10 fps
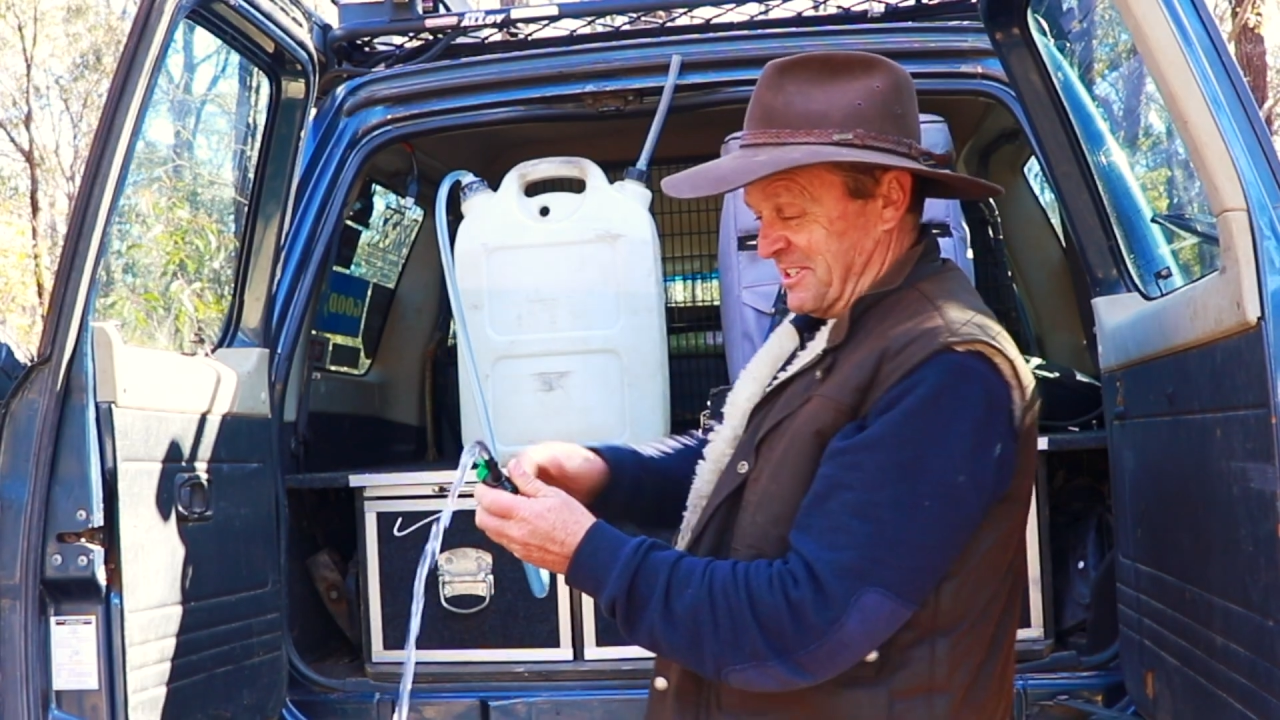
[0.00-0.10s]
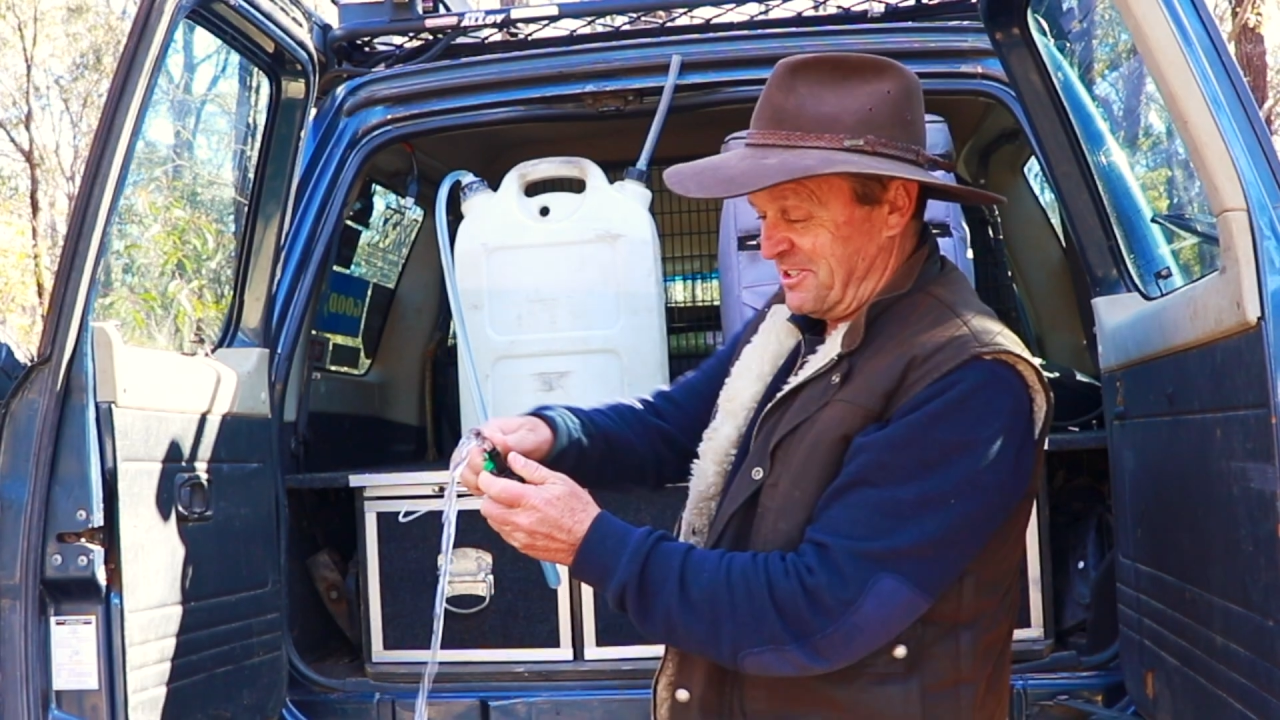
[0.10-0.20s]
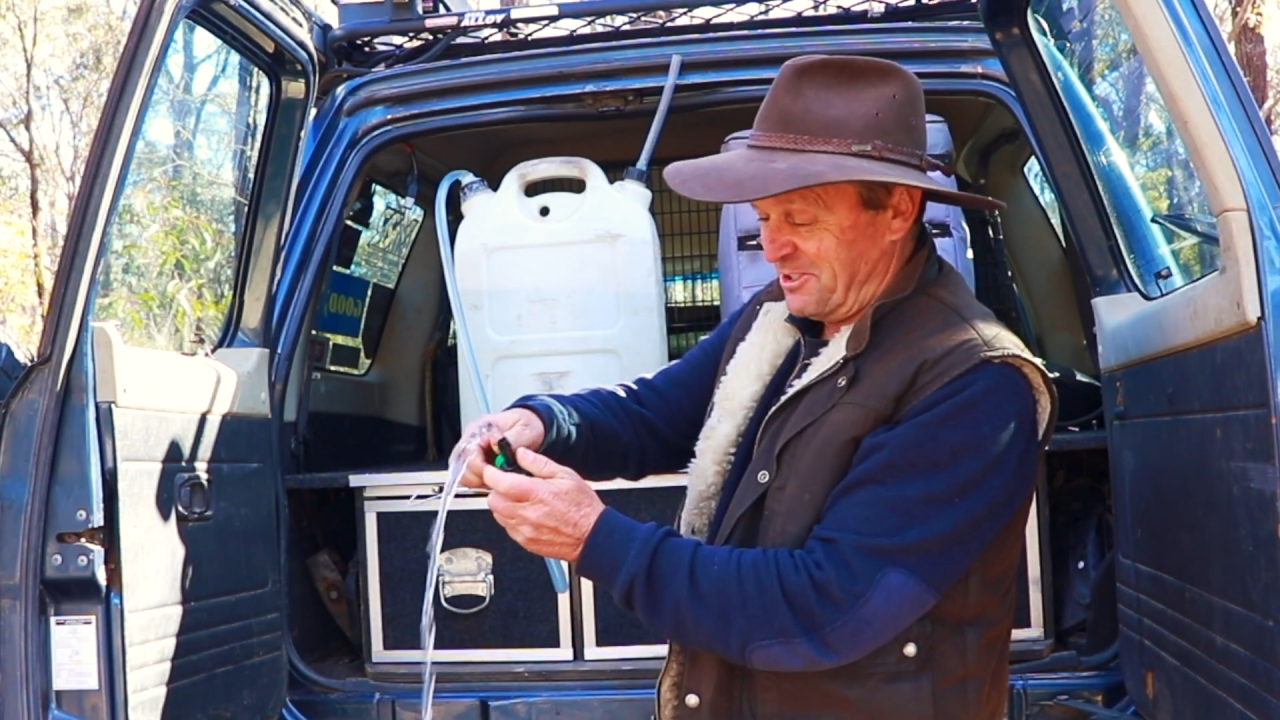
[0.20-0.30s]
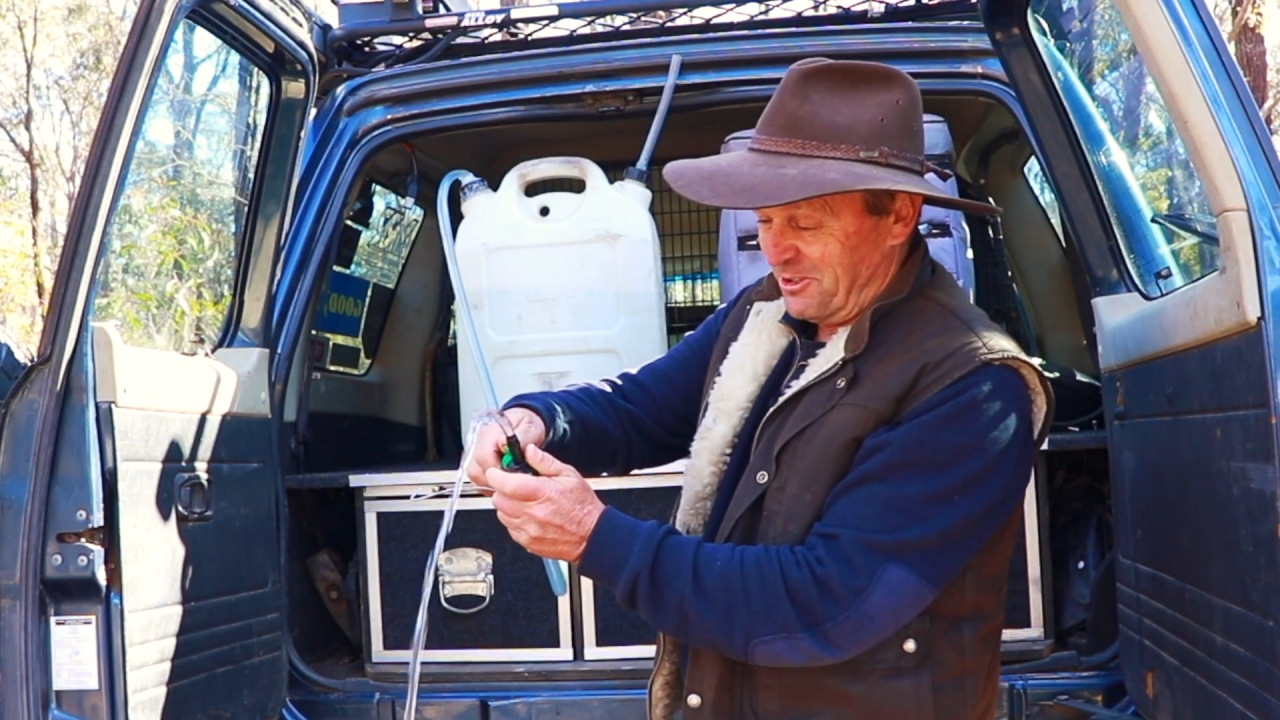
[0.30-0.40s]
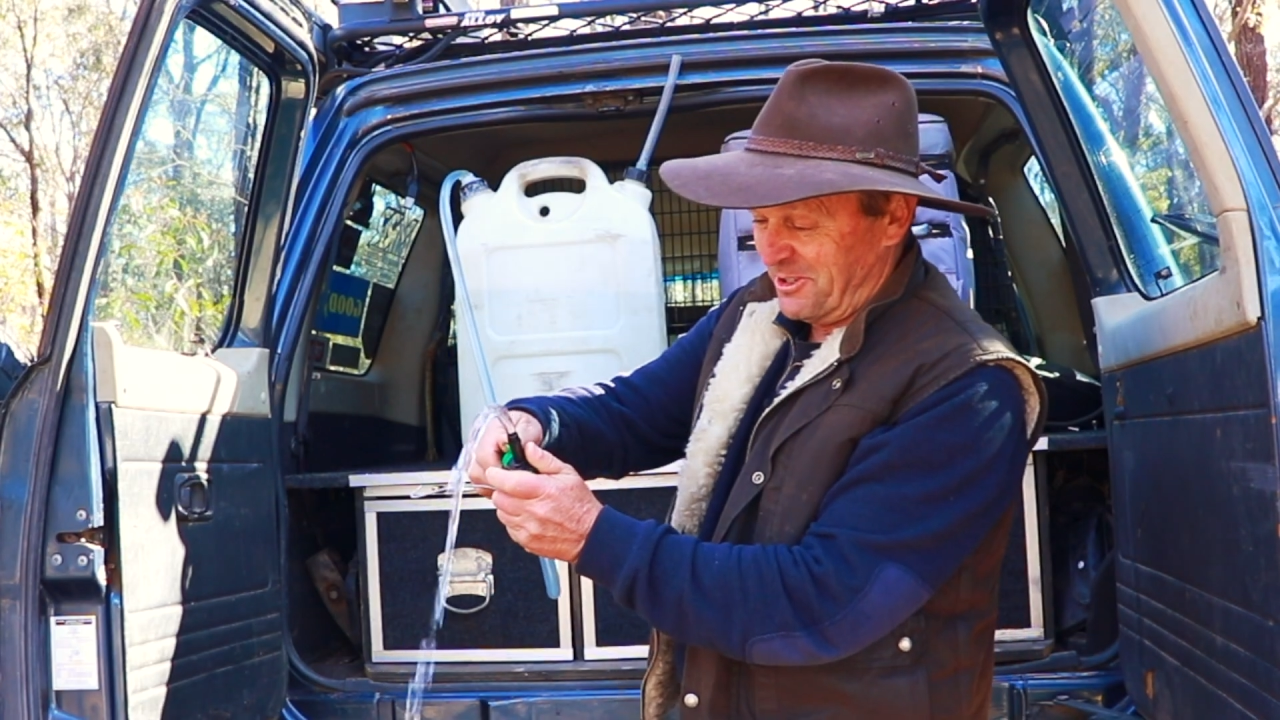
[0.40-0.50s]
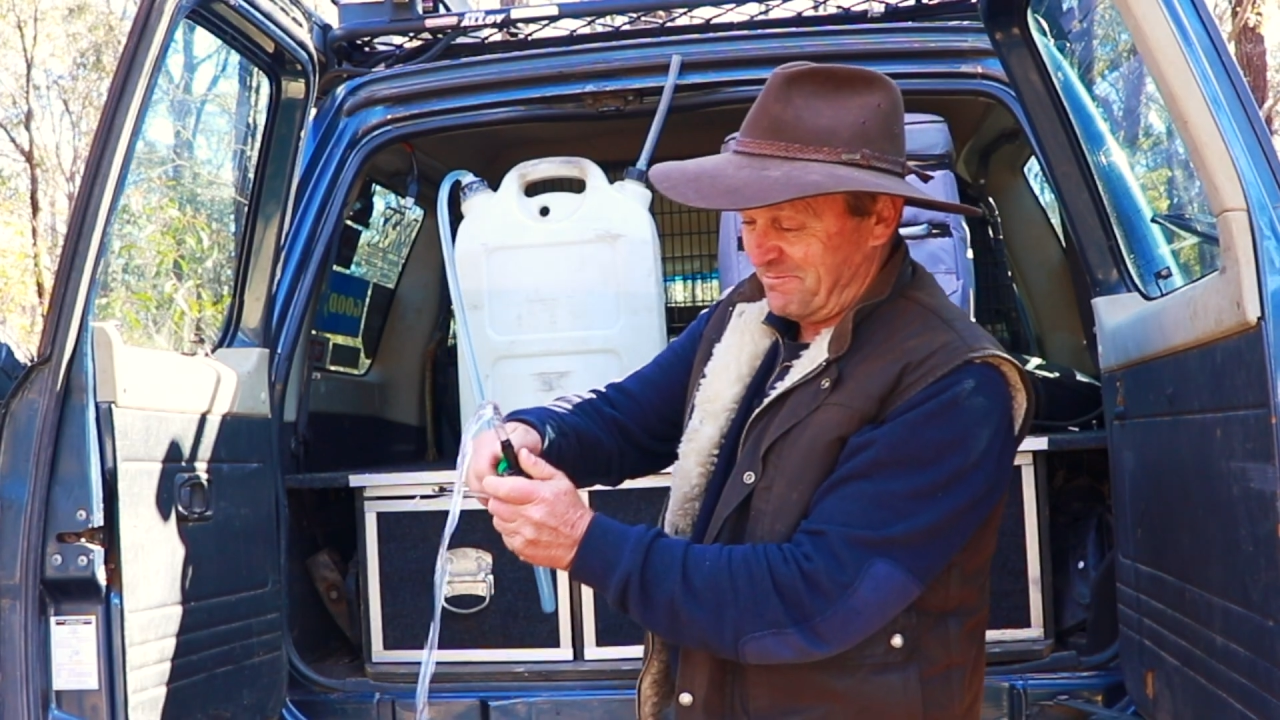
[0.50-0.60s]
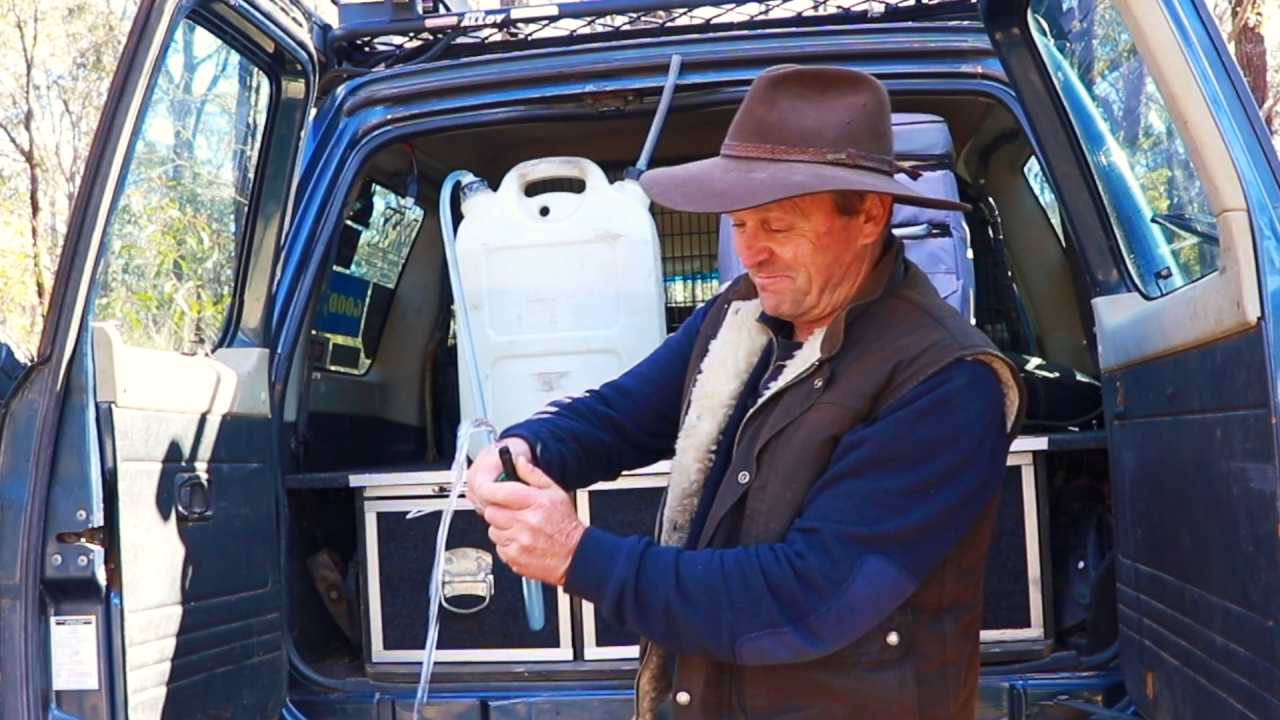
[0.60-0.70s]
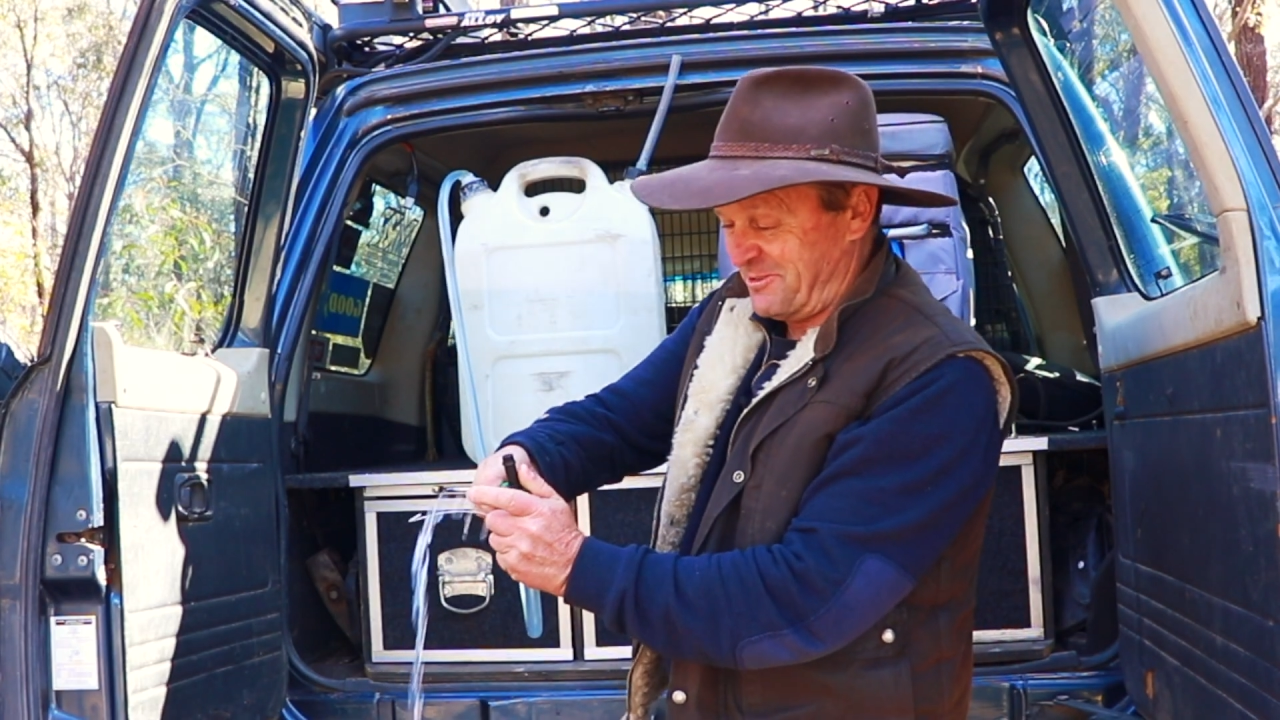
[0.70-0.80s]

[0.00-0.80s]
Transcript: until I